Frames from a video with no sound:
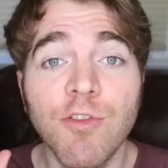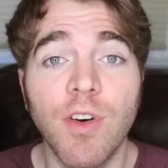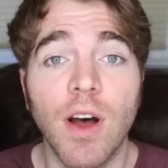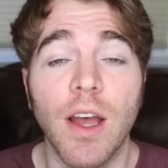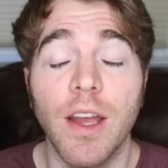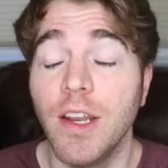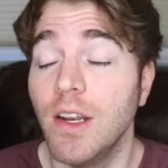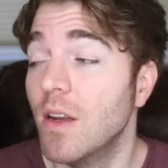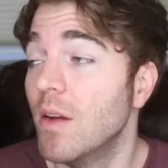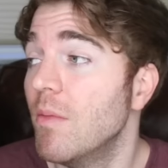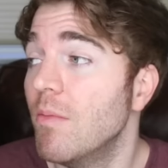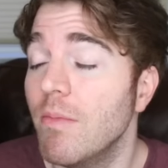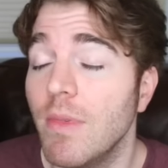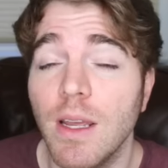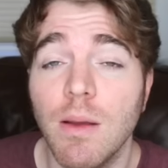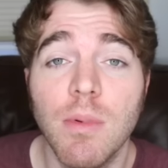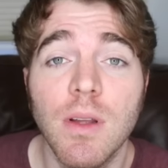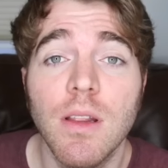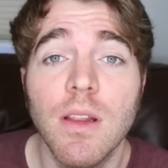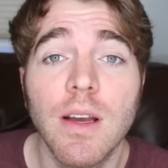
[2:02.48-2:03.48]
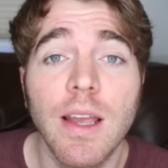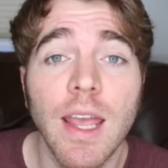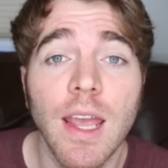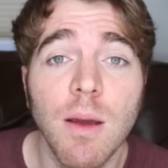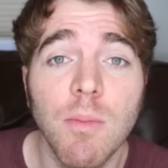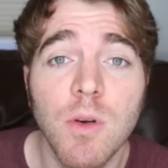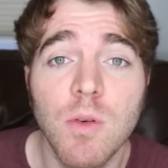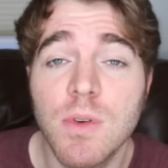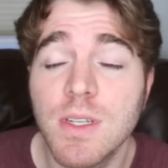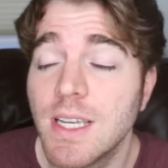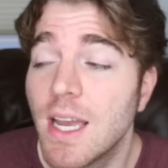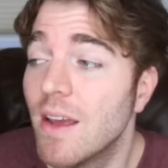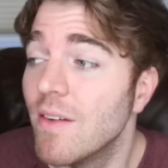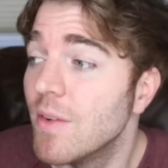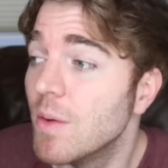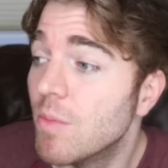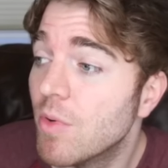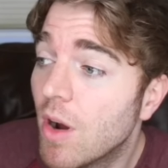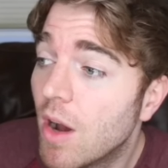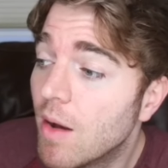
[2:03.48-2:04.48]
Fine. Maybe the camera was
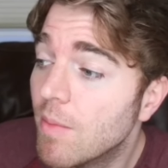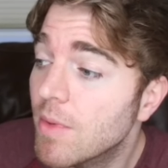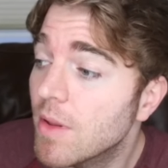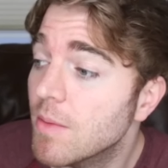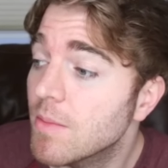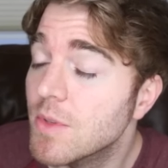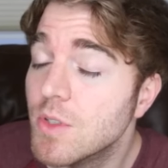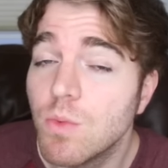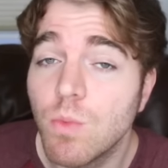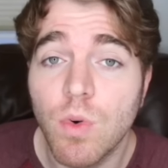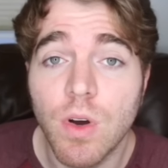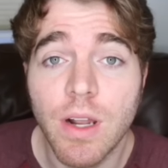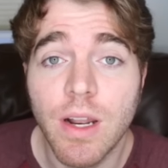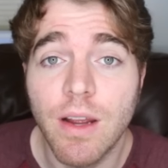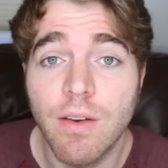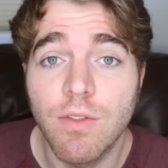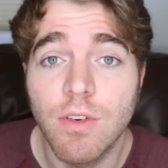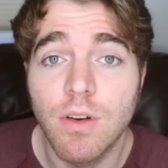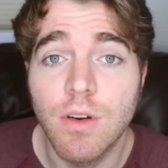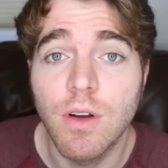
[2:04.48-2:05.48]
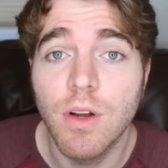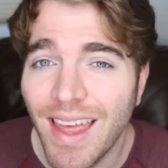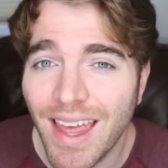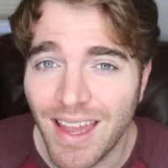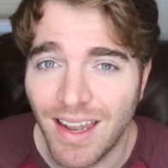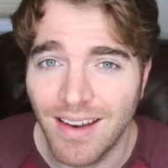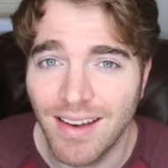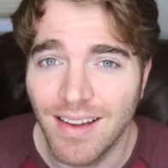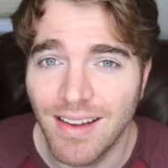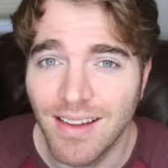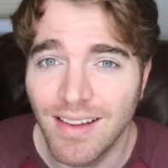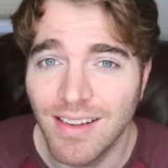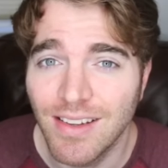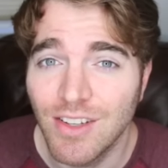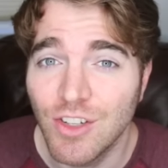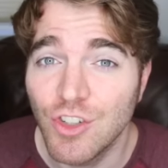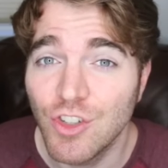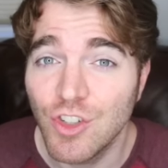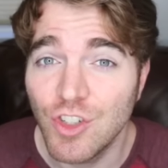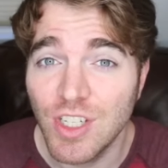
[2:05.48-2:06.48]
having problems, whatever. Then
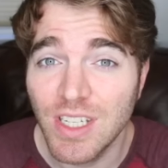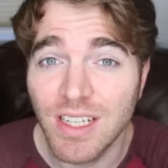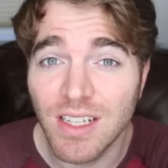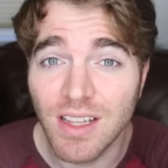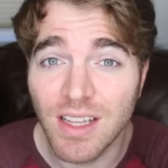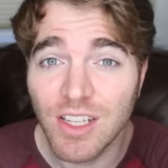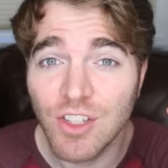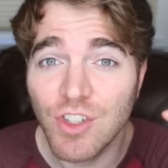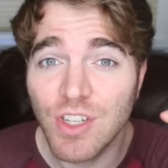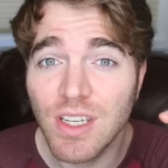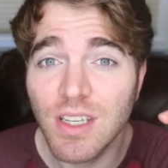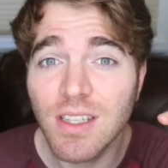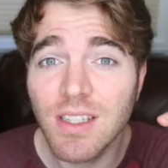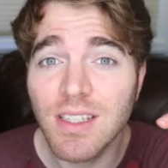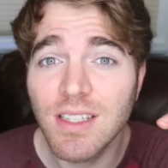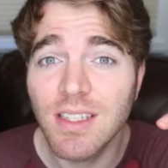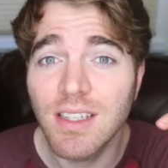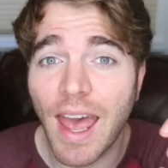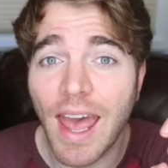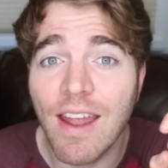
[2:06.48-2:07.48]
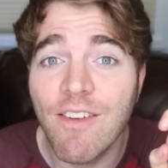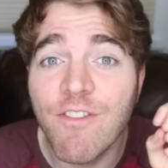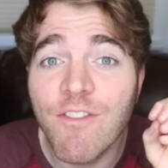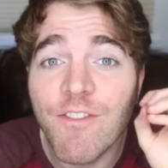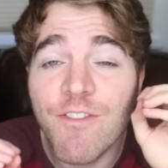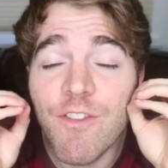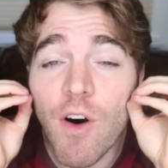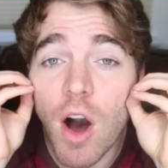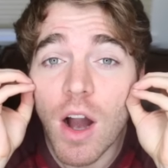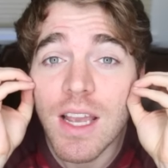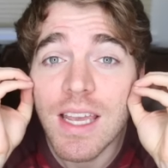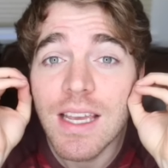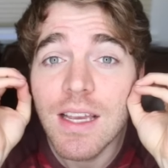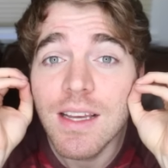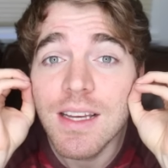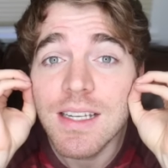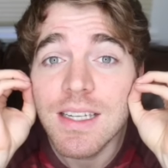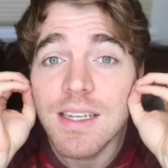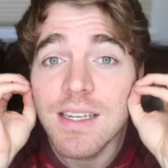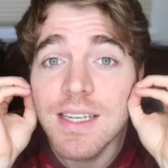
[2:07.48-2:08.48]
she glitches and
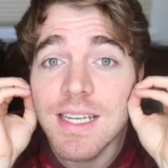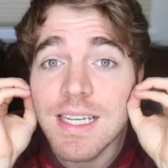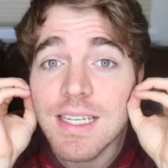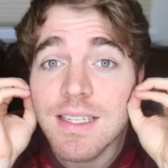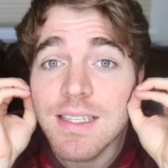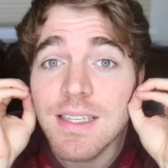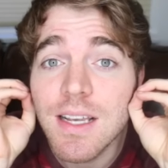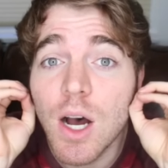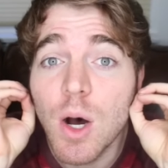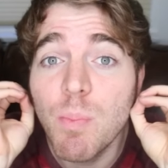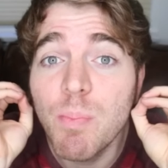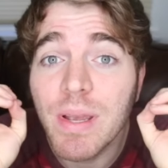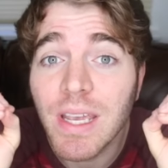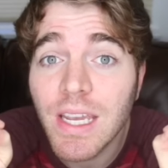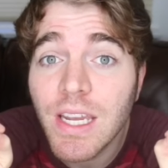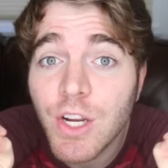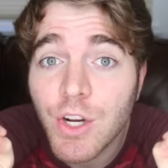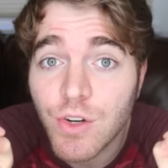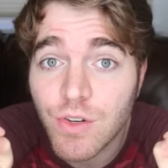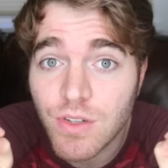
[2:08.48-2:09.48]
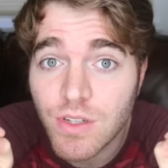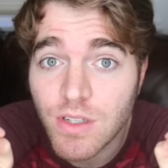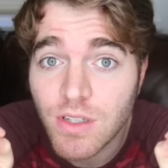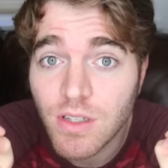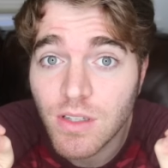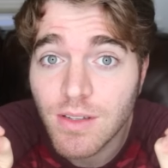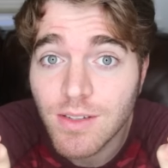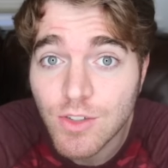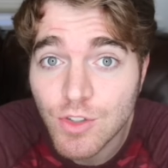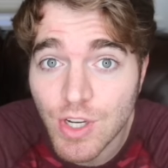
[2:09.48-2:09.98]
fucking disappears.